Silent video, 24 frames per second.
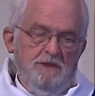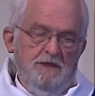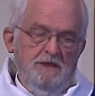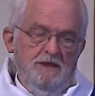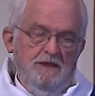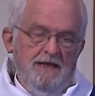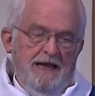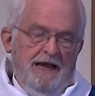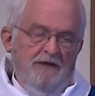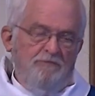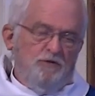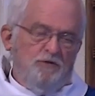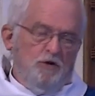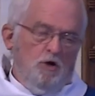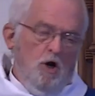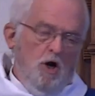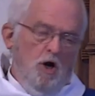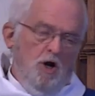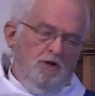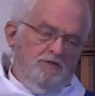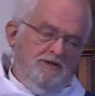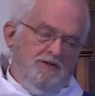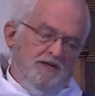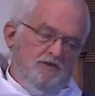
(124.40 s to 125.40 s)
After
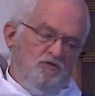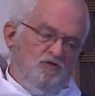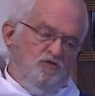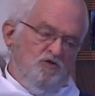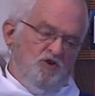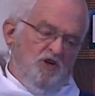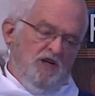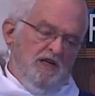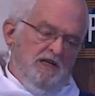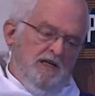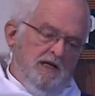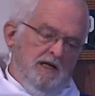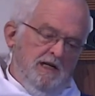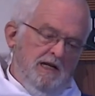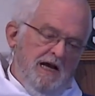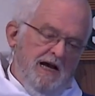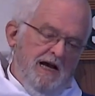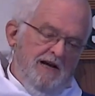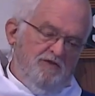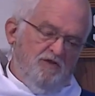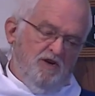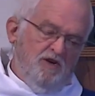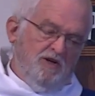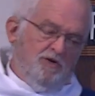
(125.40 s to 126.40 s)
all this
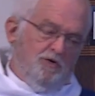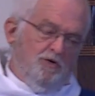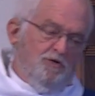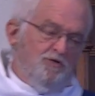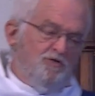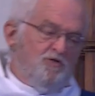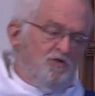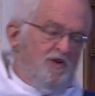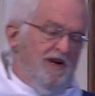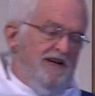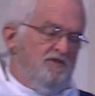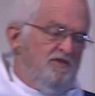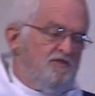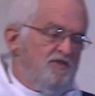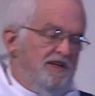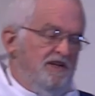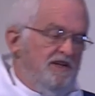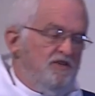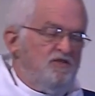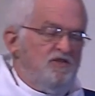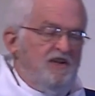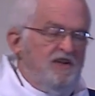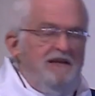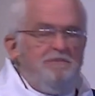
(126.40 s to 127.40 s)
genealogical tracing,
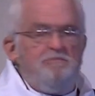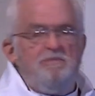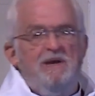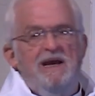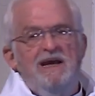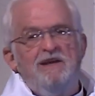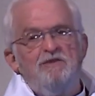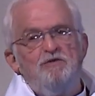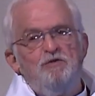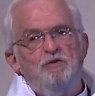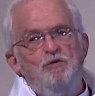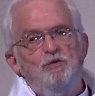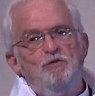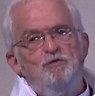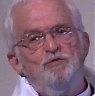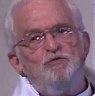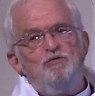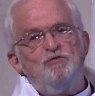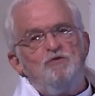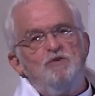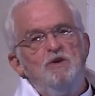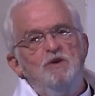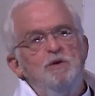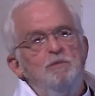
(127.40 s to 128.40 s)
St.
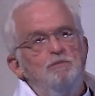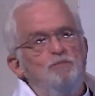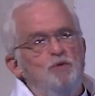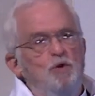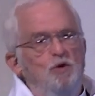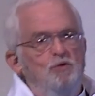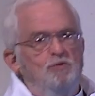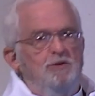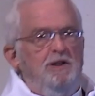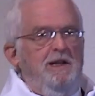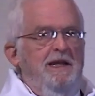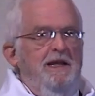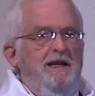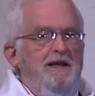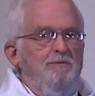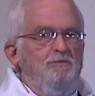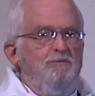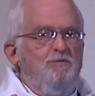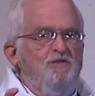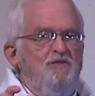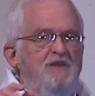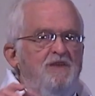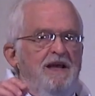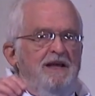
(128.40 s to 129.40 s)
Matthew's
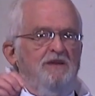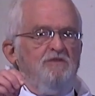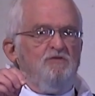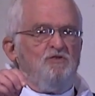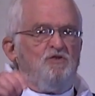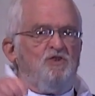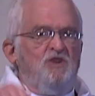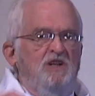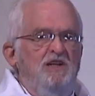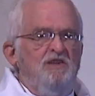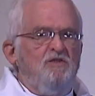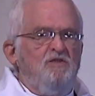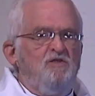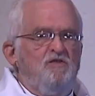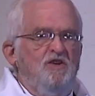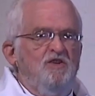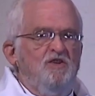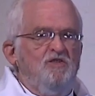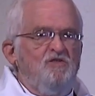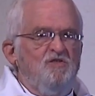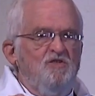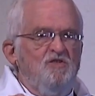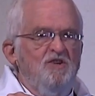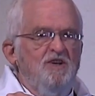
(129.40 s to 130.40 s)
proclaims that
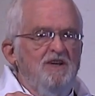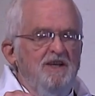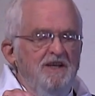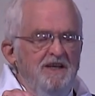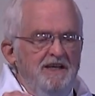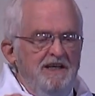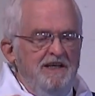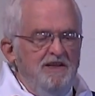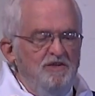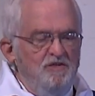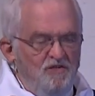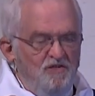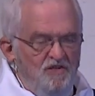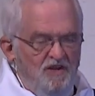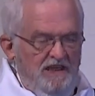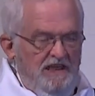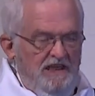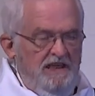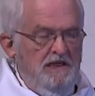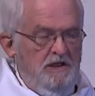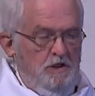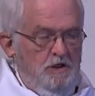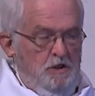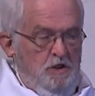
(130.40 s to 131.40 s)
Jesus is
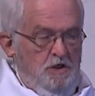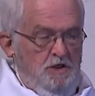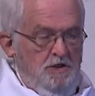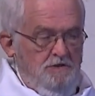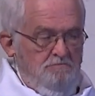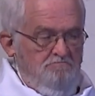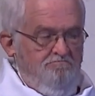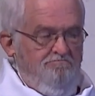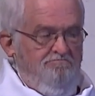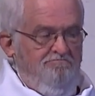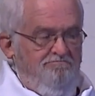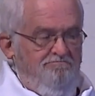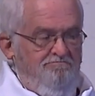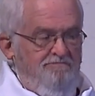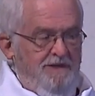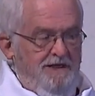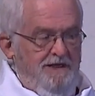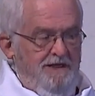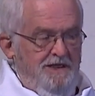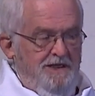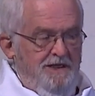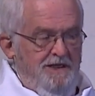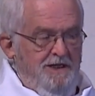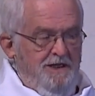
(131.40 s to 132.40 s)
here.
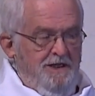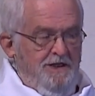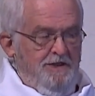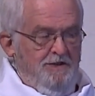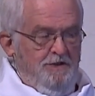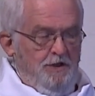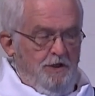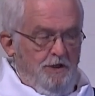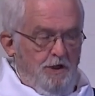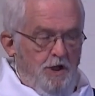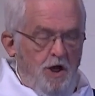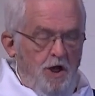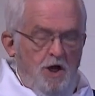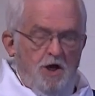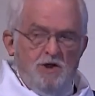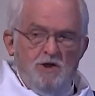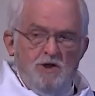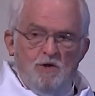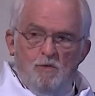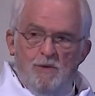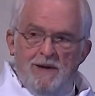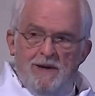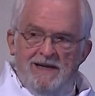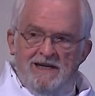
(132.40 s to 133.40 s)
The long
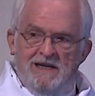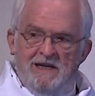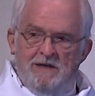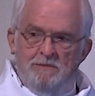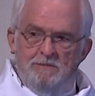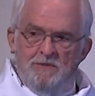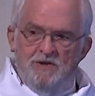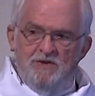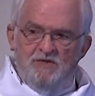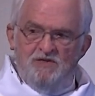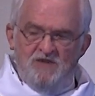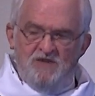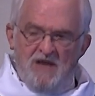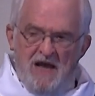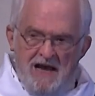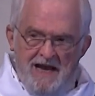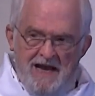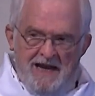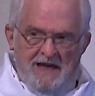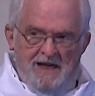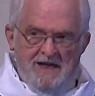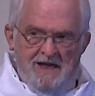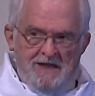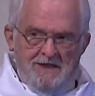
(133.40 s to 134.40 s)
awaited
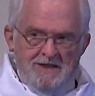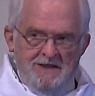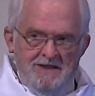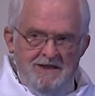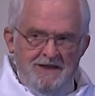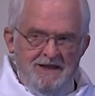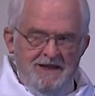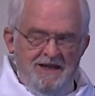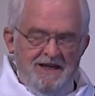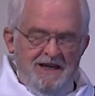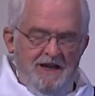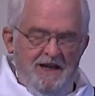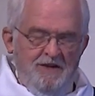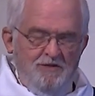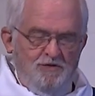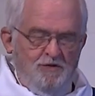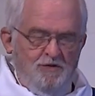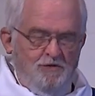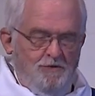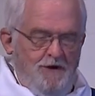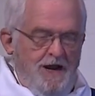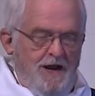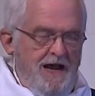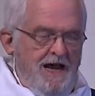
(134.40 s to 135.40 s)
Messiah has
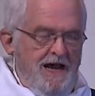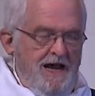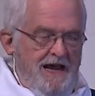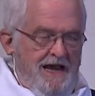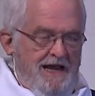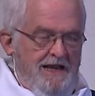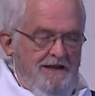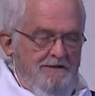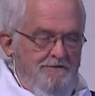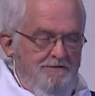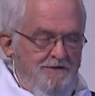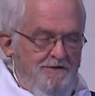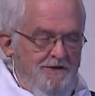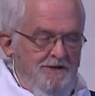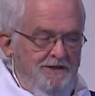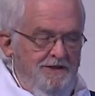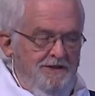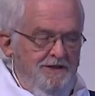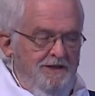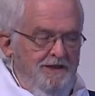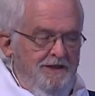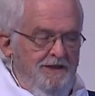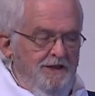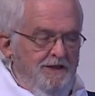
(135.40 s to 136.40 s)
arrived,
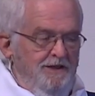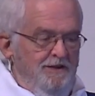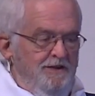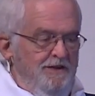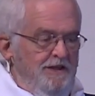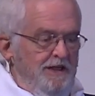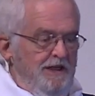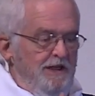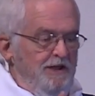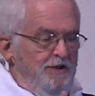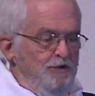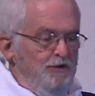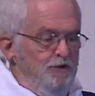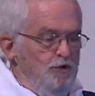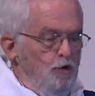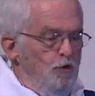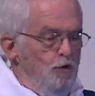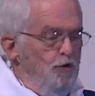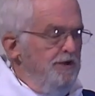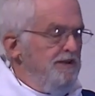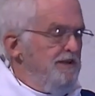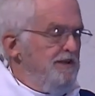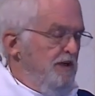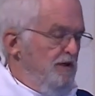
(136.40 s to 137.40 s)
the
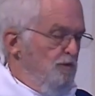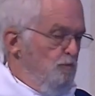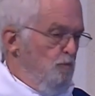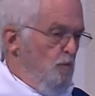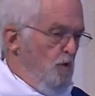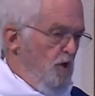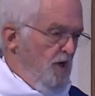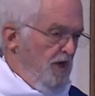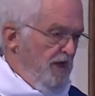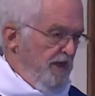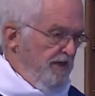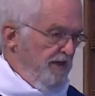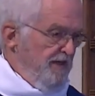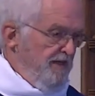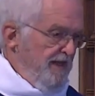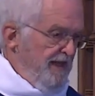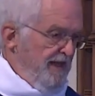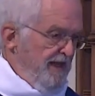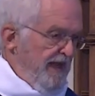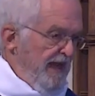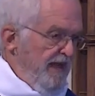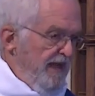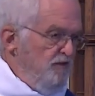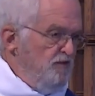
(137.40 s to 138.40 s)
anointed one
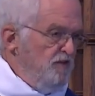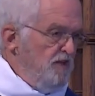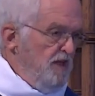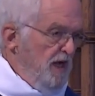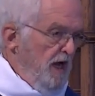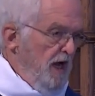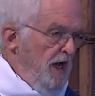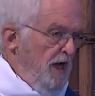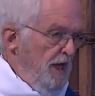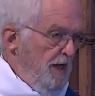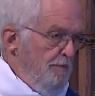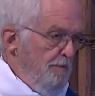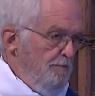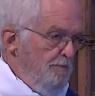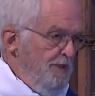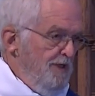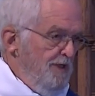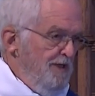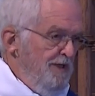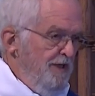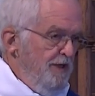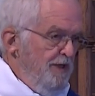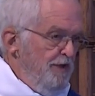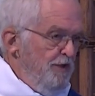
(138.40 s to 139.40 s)
has come
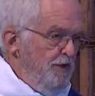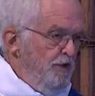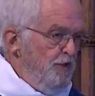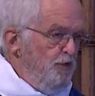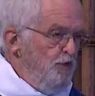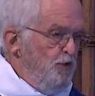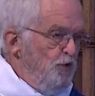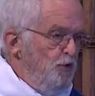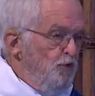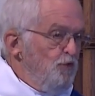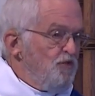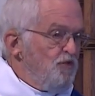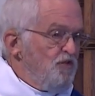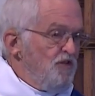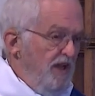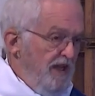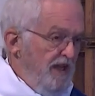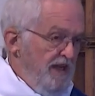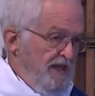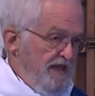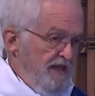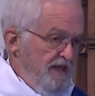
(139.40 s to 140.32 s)
to save.